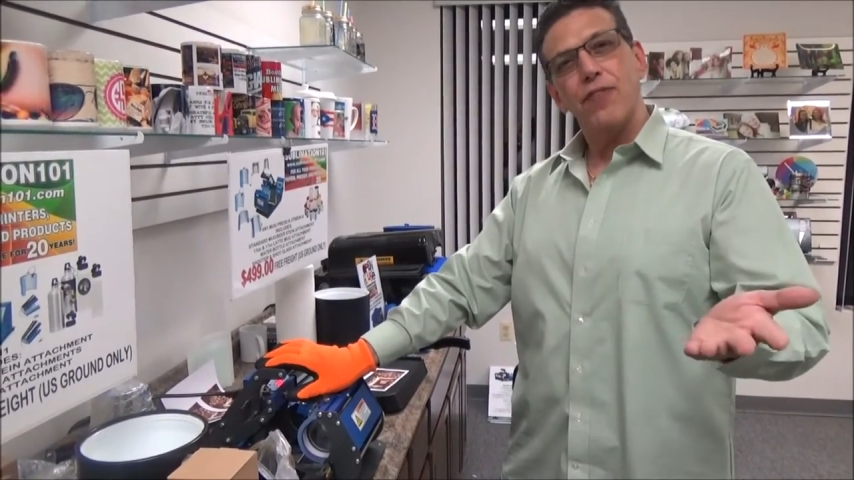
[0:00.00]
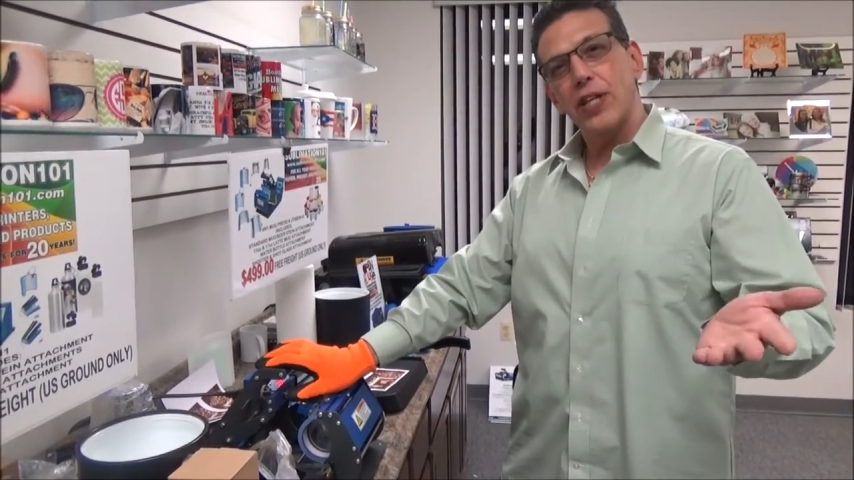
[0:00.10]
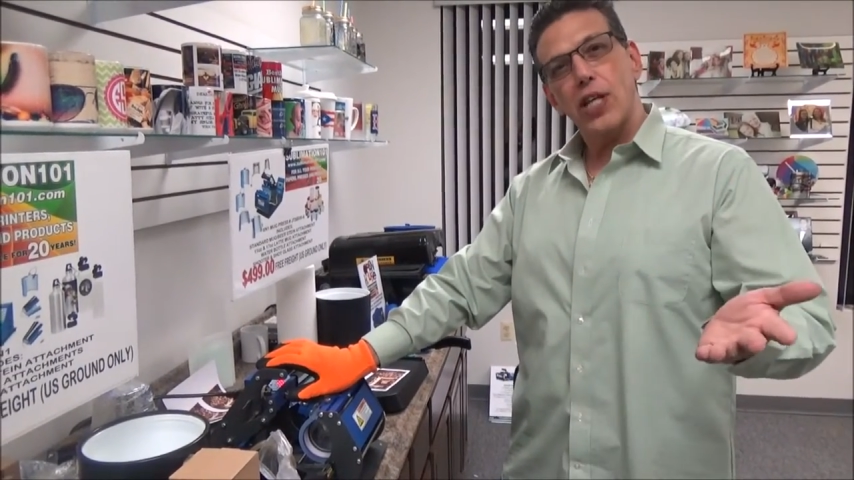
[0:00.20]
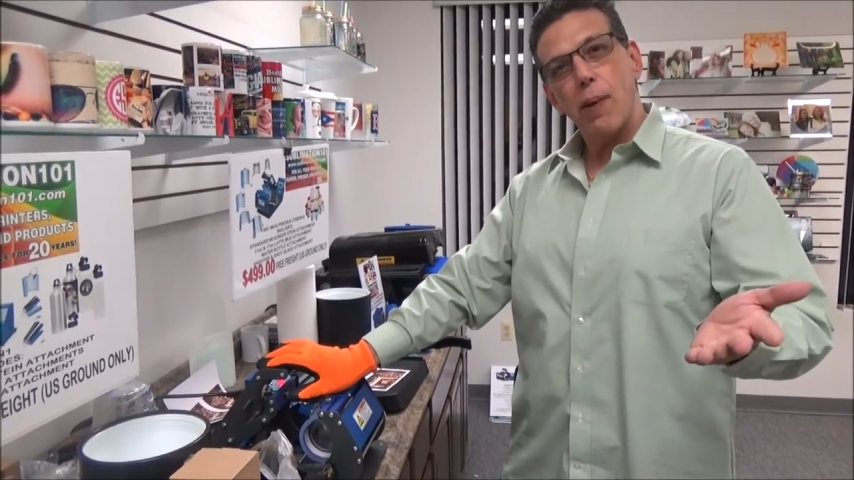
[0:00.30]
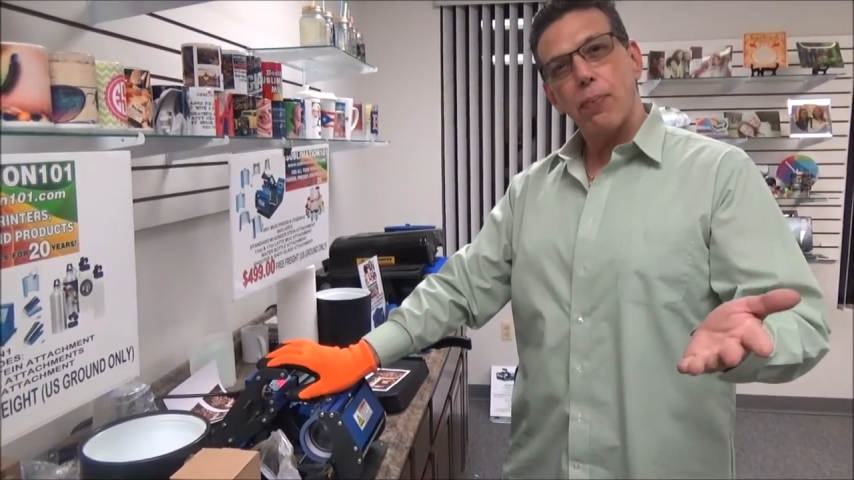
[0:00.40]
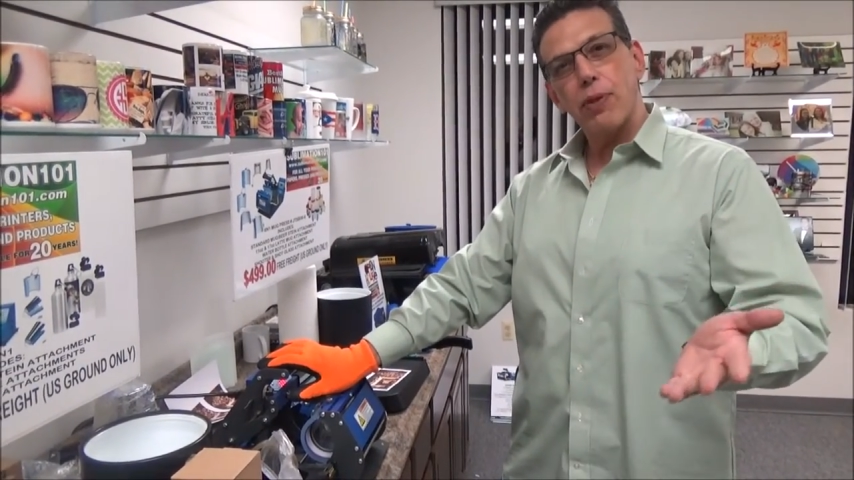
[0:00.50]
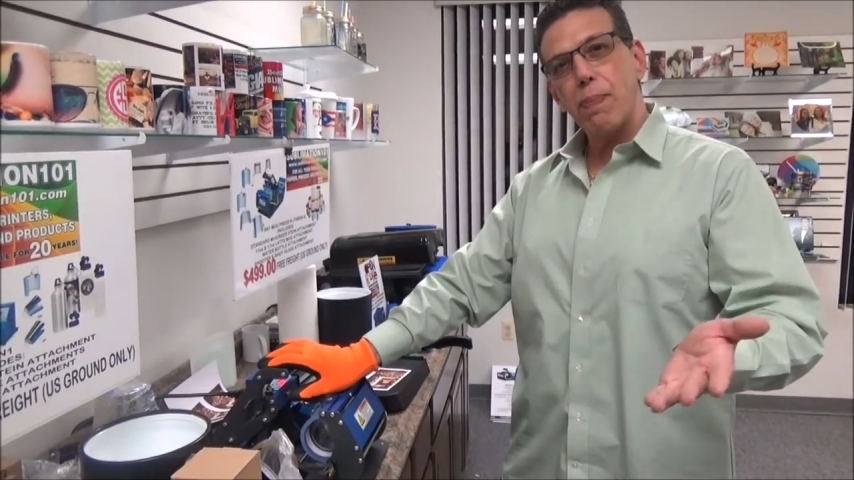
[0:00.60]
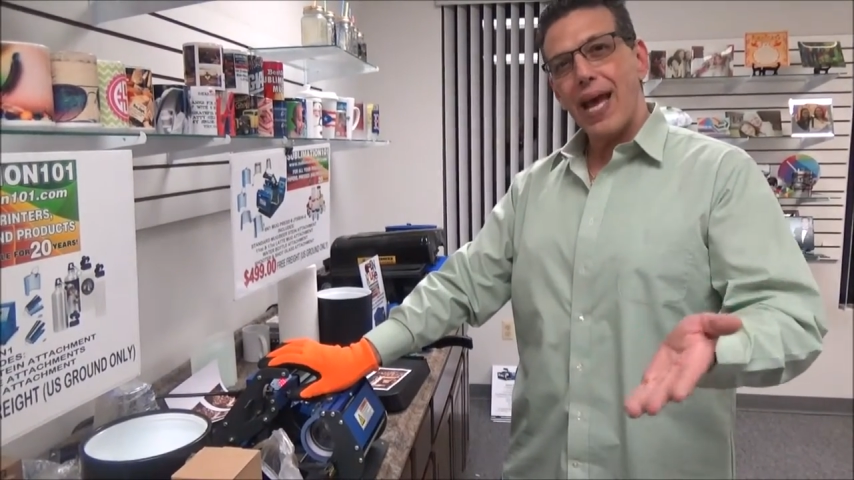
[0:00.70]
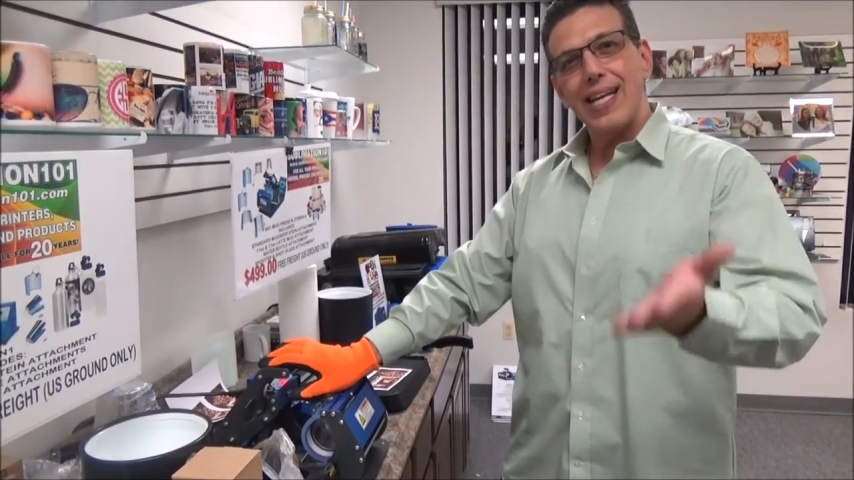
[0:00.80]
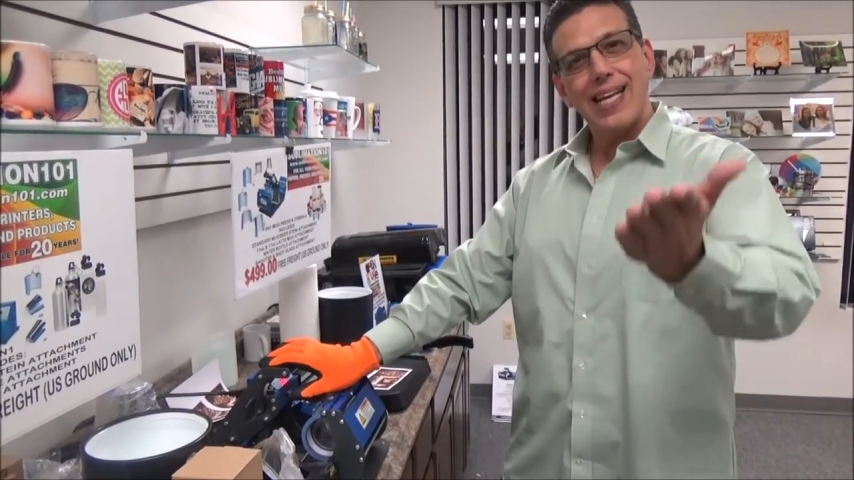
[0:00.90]
Fill it up with
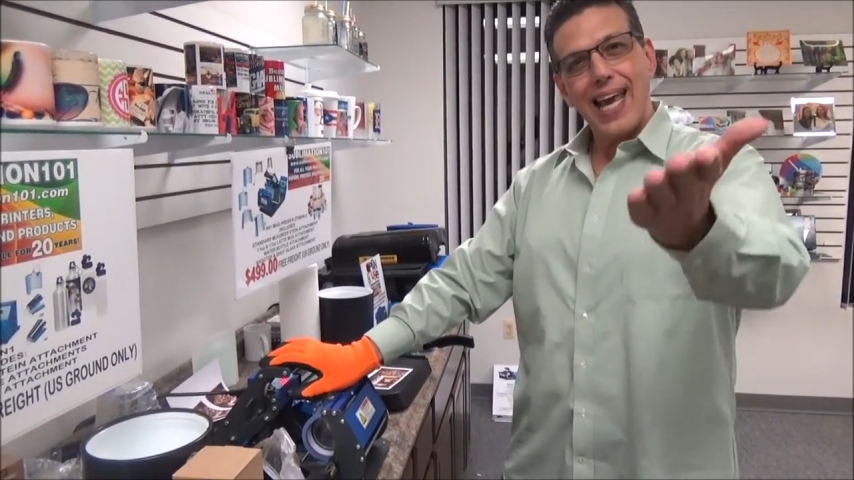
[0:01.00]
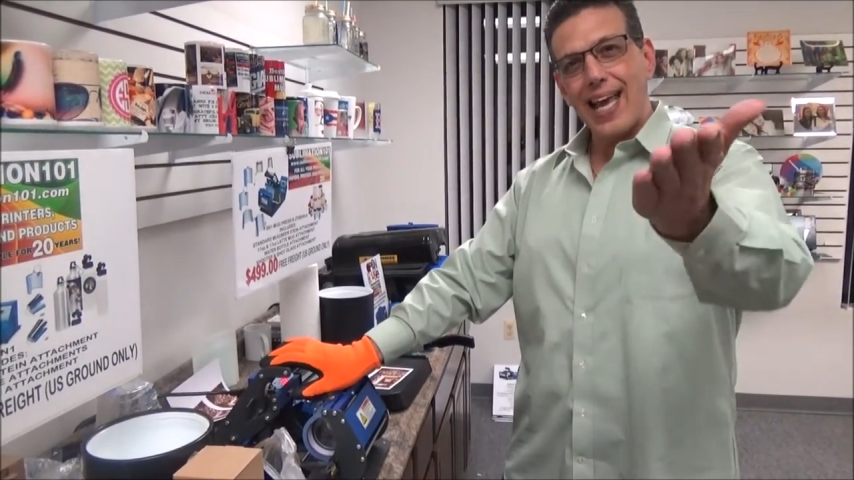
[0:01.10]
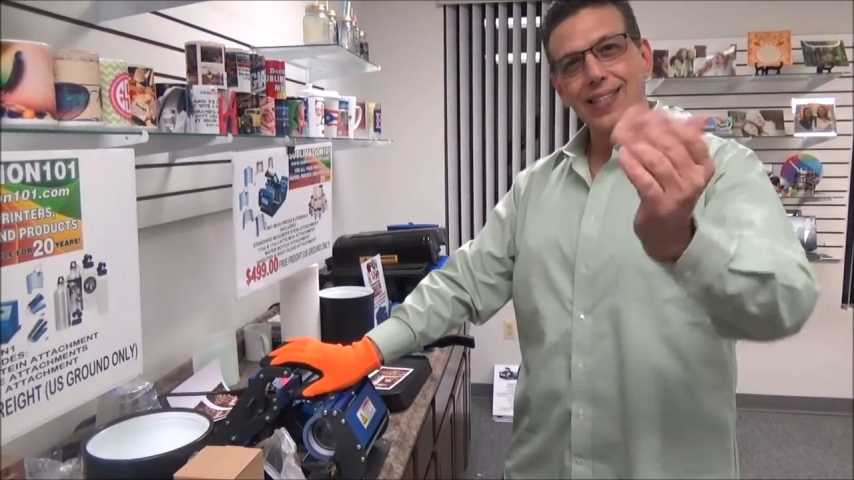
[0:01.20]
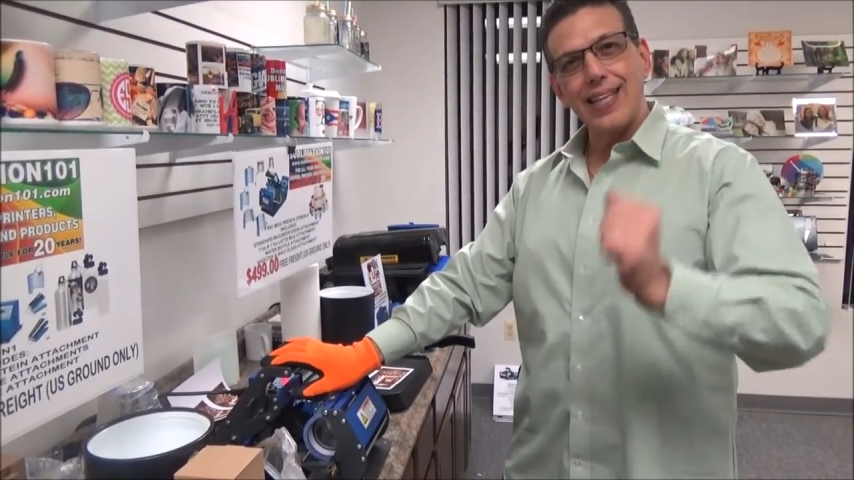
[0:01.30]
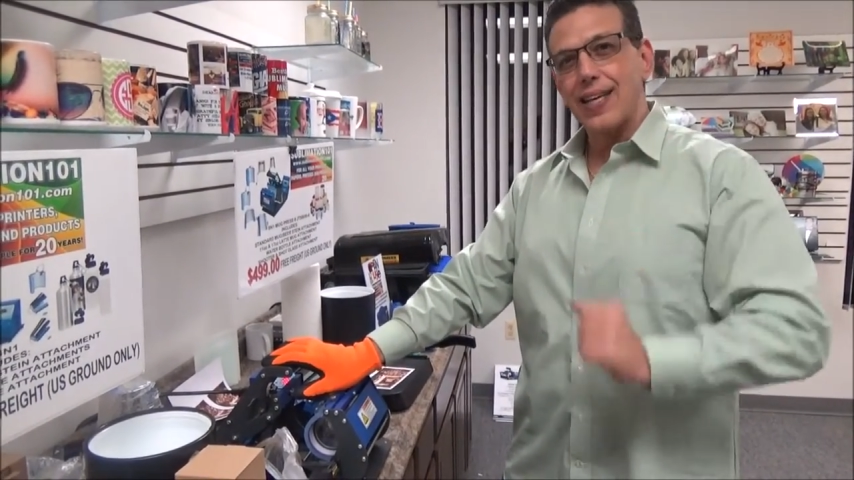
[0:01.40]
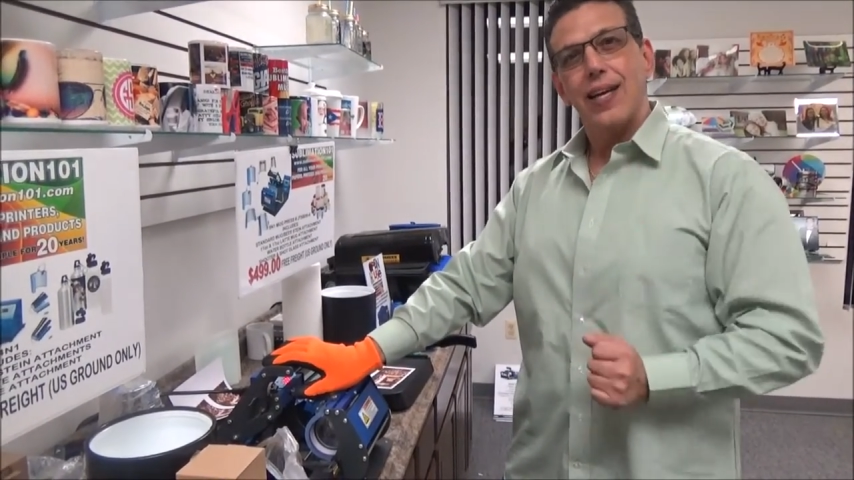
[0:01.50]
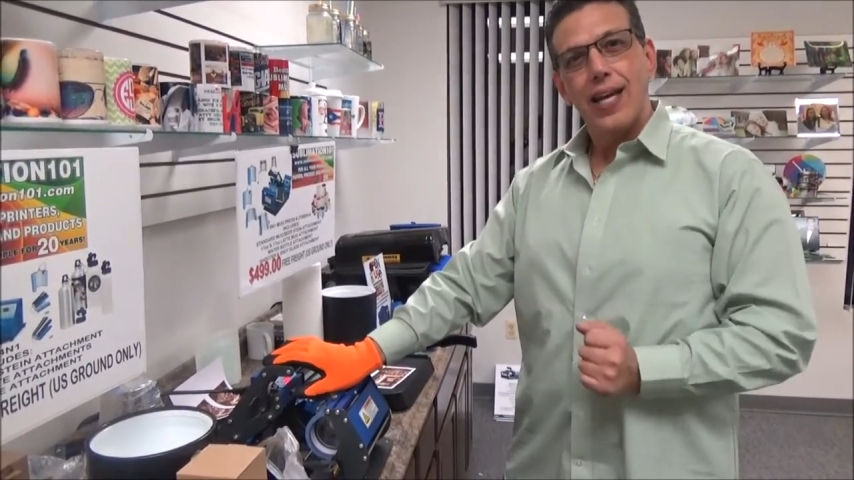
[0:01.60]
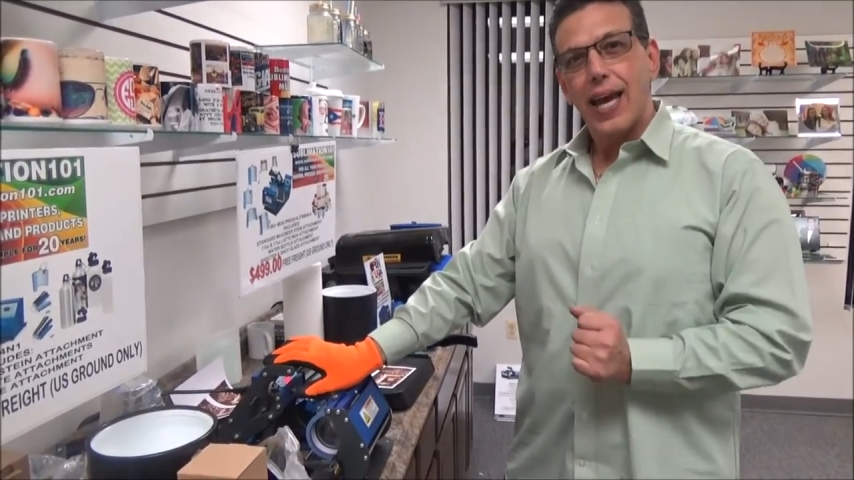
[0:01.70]
penny candy